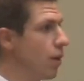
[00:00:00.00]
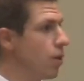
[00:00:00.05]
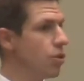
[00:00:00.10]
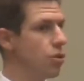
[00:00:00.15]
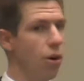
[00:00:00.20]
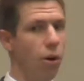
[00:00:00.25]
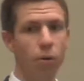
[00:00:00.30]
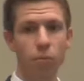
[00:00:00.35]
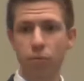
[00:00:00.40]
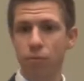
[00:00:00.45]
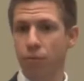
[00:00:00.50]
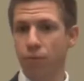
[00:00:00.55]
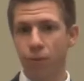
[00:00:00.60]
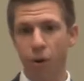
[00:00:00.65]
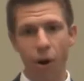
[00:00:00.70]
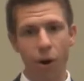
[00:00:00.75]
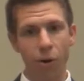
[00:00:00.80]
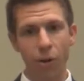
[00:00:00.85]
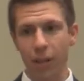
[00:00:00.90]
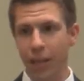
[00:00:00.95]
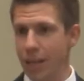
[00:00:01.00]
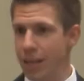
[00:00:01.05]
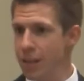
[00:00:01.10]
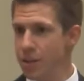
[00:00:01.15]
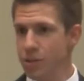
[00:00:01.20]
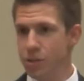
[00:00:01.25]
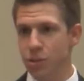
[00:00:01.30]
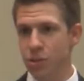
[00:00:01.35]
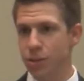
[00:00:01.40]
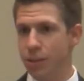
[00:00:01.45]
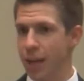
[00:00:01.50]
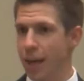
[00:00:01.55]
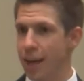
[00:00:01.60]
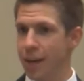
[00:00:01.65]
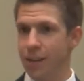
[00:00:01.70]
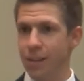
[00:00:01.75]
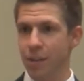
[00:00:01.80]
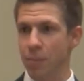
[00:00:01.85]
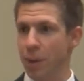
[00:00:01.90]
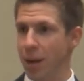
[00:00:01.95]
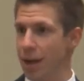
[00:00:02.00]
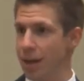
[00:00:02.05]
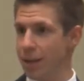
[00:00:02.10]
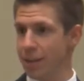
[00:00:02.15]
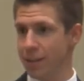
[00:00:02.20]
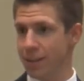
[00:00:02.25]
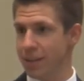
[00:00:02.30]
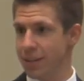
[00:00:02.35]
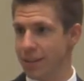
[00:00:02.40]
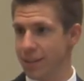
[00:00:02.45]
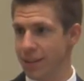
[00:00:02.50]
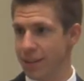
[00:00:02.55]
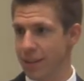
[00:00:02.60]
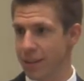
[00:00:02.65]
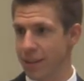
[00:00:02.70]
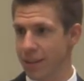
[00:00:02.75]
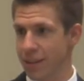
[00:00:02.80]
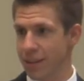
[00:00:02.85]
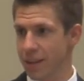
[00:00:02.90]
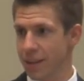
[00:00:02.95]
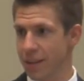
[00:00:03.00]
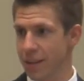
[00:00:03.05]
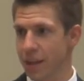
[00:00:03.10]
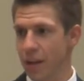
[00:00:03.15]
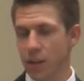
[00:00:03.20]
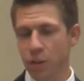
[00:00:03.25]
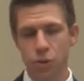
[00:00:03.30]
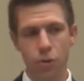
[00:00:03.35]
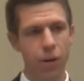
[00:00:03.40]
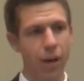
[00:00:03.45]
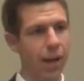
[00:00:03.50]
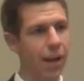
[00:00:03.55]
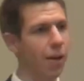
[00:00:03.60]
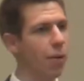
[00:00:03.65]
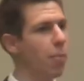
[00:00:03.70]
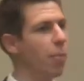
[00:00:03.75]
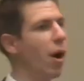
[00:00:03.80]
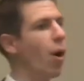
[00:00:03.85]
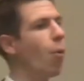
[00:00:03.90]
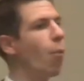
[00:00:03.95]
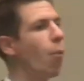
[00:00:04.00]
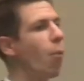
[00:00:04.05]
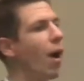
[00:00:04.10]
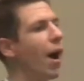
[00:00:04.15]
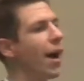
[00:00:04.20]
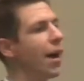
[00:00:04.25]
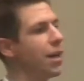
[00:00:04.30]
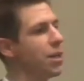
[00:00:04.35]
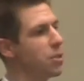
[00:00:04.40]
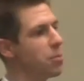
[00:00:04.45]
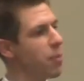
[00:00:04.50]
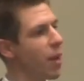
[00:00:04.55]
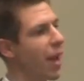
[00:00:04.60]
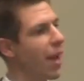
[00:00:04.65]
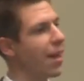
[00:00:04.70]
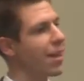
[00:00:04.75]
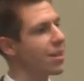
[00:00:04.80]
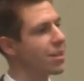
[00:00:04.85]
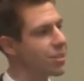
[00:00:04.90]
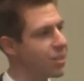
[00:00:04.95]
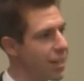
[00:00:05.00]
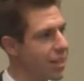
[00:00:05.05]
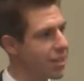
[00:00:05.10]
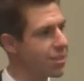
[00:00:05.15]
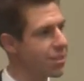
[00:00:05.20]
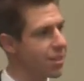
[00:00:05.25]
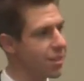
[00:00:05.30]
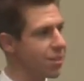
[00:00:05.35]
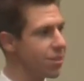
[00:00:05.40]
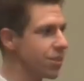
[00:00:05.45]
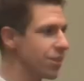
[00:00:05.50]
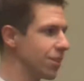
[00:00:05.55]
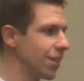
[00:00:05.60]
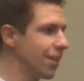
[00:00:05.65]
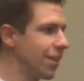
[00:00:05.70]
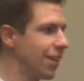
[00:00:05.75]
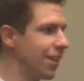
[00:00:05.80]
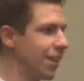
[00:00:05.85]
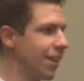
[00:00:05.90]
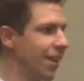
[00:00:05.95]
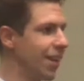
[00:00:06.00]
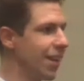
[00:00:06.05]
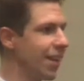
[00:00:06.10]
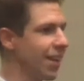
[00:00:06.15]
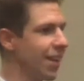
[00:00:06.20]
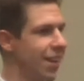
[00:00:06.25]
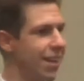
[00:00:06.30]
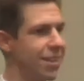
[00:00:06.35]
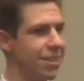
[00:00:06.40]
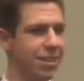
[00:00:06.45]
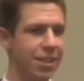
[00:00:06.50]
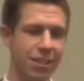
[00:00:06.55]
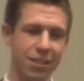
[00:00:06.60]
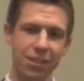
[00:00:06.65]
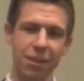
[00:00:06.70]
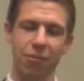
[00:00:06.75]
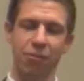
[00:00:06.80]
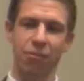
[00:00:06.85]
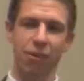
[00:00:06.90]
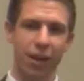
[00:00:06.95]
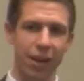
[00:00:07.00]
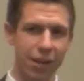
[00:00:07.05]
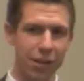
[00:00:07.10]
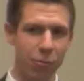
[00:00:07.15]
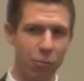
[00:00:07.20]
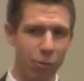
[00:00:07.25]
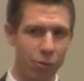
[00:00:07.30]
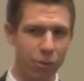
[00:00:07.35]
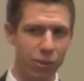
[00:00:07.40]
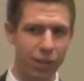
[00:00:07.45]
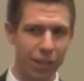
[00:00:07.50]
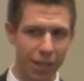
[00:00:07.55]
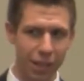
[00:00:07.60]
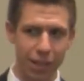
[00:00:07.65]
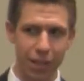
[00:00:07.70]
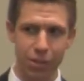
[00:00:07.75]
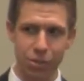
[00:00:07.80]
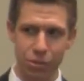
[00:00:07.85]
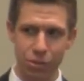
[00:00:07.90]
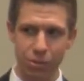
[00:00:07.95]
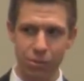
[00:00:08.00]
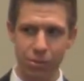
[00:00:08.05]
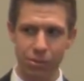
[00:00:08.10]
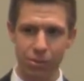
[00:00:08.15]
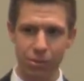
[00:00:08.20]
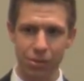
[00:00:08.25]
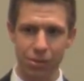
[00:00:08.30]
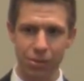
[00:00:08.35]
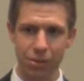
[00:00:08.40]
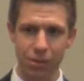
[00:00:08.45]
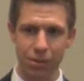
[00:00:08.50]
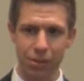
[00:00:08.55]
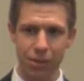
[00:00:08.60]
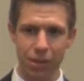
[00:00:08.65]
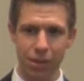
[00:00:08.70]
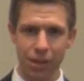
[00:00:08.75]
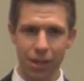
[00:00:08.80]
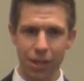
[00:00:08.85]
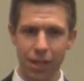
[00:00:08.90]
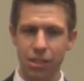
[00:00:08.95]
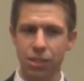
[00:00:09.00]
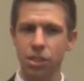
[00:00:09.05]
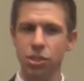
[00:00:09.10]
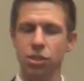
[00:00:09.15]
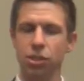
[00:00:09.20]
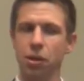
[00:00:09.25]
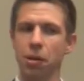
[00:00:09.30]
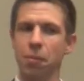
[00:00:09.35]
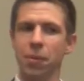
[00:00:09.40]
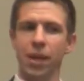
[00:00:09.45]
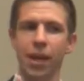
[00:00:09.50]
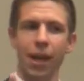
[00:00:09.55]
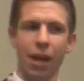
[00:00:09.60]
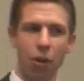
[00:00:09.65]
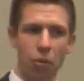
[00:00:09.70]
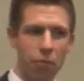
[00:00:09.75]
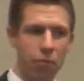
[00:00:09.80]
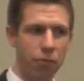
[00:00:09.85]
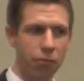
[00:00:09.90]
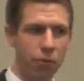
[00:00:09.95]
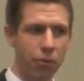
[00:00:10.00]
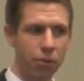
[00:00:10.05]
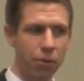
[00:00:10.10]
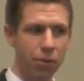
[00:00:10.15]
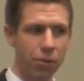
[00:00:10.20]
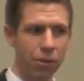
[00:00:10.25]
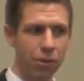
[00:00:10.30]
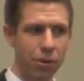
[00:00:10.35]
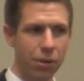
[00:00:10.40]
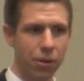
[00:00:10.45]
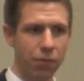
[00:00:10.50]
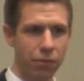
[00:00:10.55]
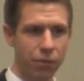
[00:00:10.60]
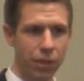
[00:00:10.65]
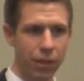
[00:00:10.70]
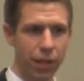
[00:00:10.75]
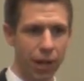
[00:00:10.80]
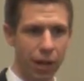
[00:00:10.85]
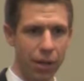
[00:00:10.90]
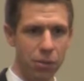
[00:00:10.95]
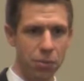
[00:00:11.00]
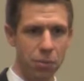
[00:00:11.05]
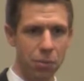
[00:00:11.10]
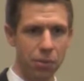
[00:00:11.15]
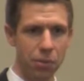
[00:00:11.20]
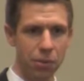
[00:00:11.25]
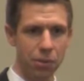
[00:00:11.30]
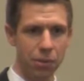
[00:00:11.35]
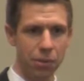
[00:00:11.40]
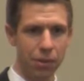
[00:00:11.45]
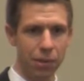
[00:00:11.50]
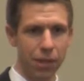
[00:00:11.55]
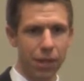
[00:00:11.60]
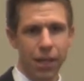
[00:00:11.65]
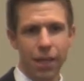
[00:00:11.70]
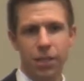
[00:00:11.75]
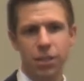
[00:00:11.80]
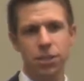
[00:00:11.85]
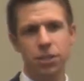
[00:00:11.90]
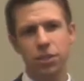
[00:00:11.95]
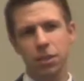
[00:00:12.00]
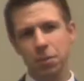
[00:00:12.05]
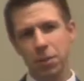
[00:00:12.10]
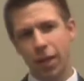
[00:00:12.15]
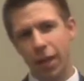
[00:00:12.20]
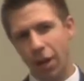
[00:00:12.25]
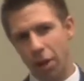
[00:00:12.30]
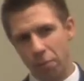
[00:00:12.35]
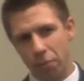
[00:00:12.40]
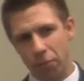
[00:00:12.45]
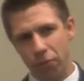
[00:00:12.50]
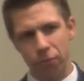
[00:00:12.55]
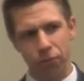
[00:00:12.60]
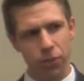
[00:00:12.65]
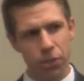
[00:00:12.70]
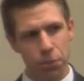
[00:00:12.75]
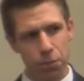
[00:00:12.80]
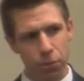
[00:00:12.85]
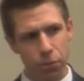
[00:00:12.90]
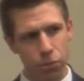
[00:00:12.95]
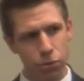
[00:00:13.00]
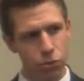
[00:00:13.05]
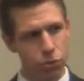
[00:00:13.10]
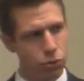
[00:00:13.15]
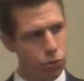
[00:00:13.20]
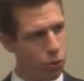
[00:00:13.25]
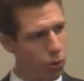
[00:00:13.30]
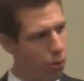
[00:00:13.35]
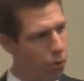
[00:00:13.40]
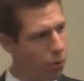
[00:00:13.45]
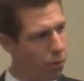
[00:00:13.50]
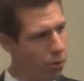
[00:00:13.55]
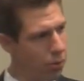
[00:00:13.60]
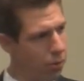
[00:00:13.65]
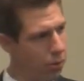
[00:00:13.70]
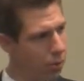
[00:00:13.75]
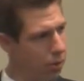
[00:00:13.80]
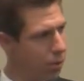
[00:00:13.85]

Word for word: Don't fall into that debate. You got a, a wise man assess this is this a fight worth getting into? Is this going to be helpful for the gospel? Is this going to be helpful for this person's soul?